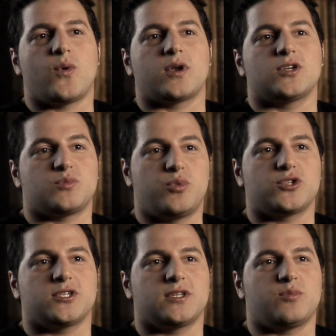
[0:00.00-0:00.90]
We want to just
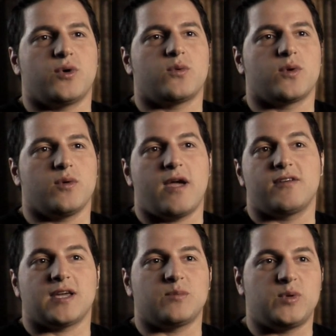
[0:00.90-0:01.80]
push it to the point where
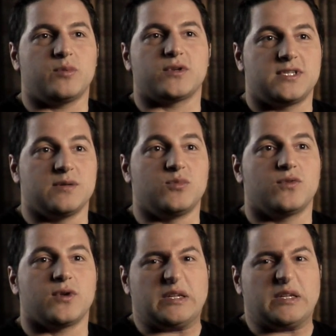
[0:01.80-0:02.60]
every time people see a movie,